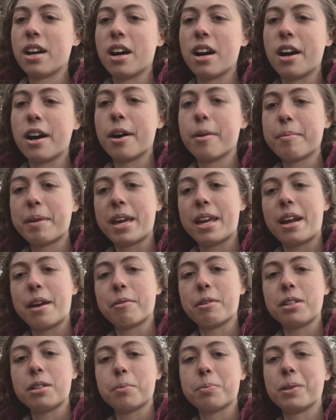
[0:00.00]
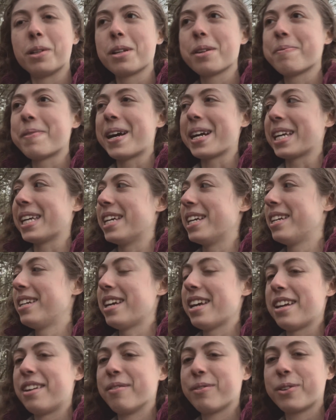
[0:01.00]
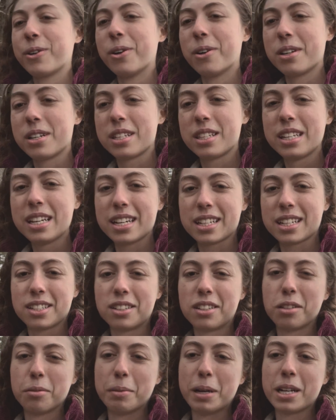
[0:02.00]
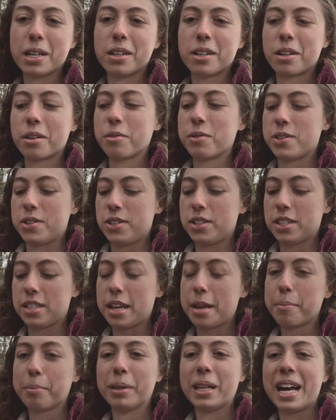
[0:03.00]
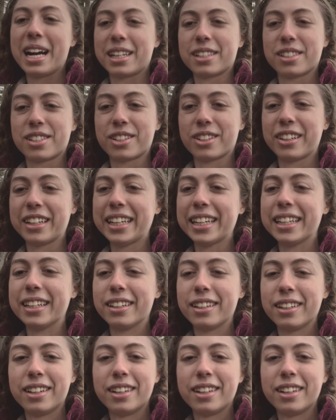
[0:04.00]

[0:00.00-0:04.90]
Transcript: Um, and I went to plug it back in, and of course, the external monitor was just a black screen.